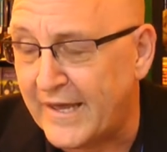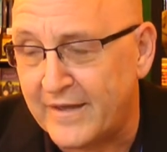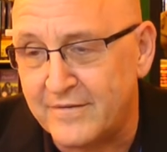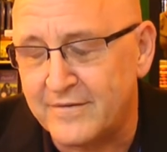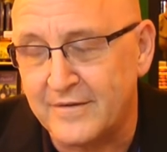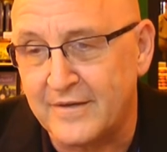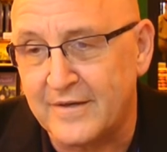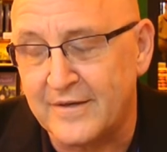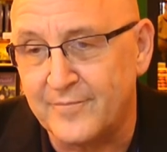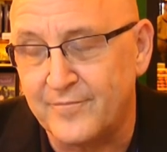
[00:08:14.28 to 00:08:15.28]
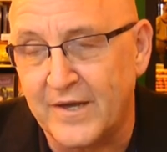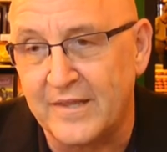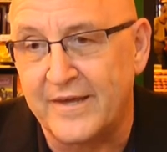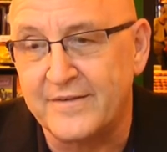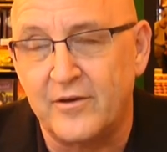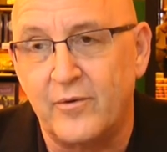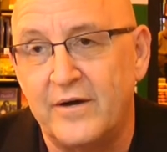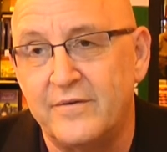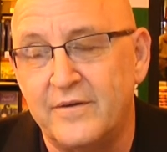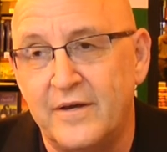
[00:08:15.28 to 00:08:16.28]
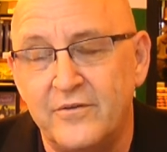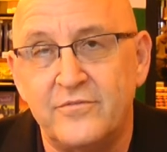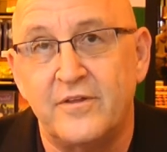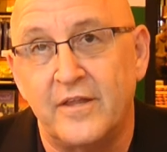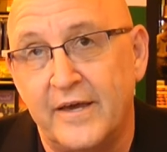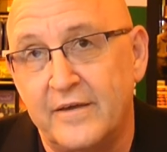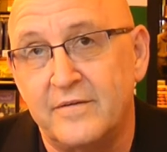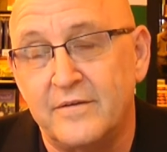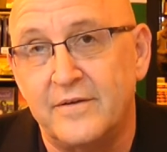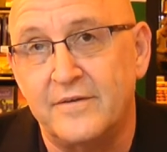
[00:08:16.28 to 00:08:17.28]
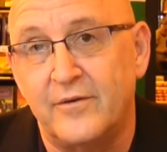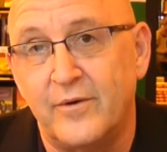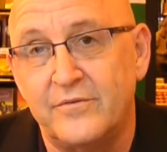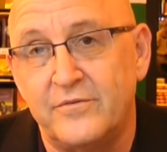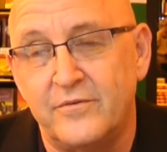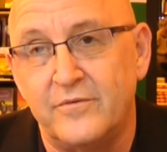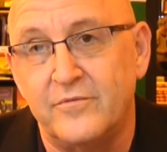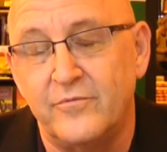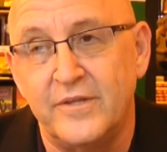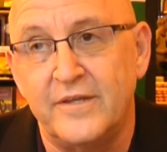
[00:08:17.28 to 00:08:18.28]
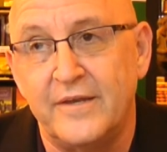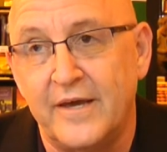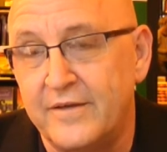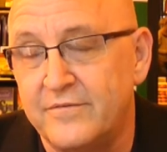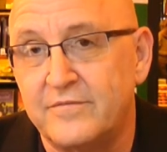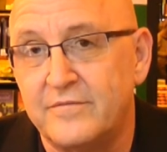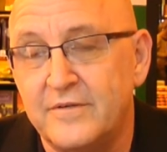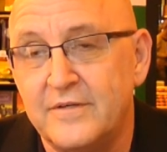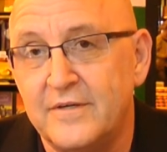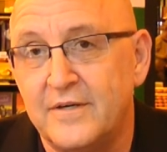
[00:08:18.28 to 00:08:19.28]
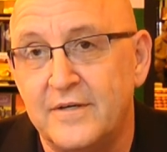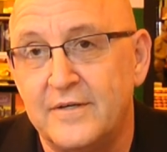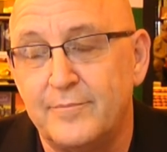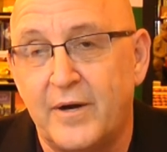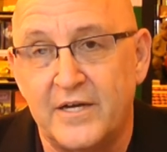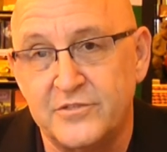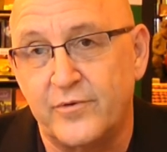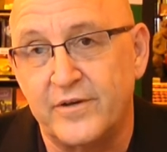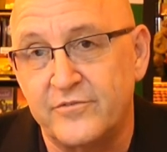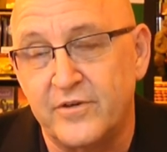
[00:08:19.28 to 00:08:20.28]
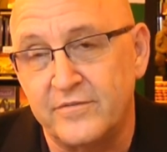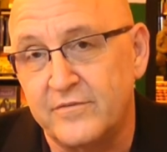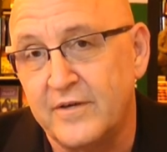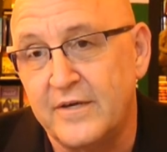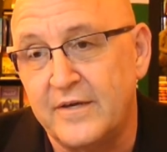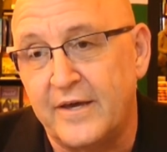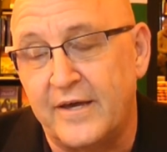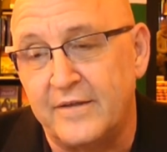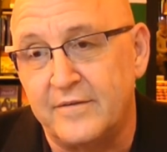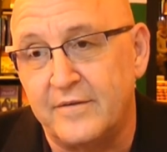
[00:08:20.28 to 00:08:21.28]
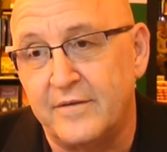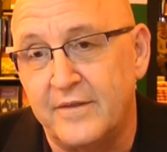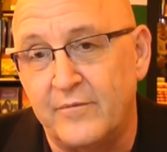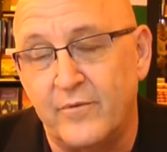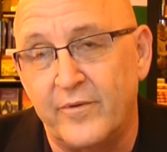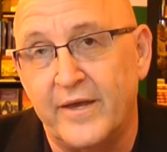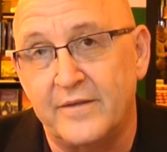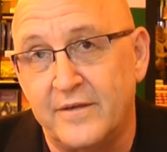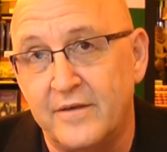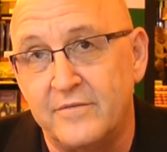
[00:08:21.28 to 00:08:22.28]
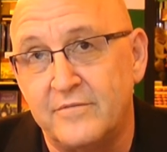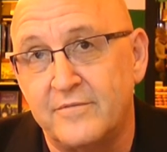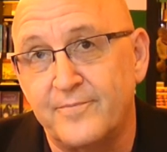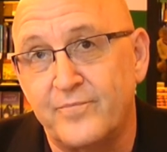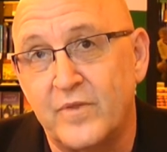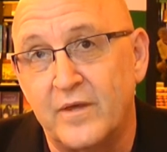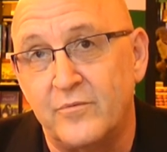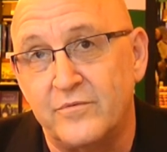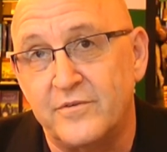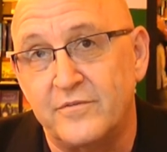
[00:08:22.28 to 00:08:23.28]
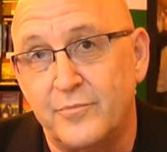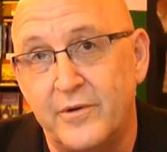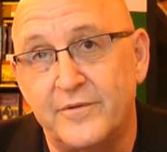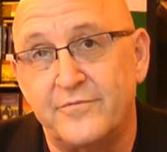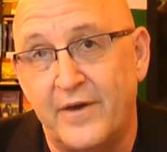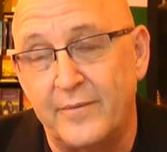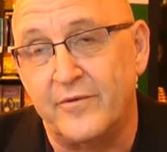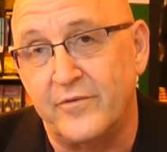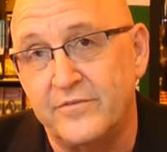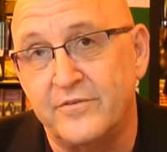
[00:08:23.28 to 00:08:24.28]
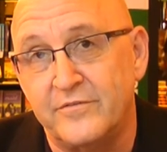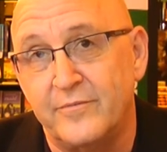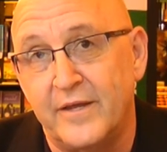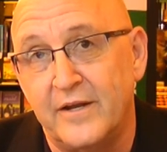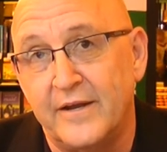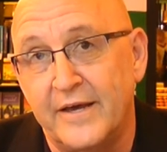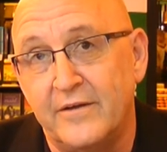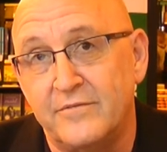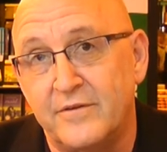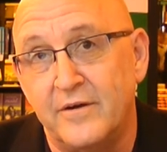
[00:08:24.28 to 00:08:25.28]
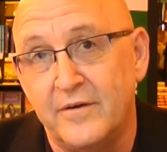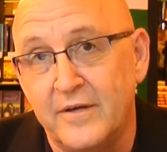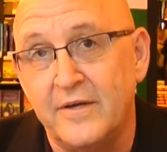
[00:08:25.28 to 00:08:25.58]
And I like to go out, I used to like to go out to really nice, posh restaurants. And then when we had kids, it was just pretty much family restaurants from then on out. So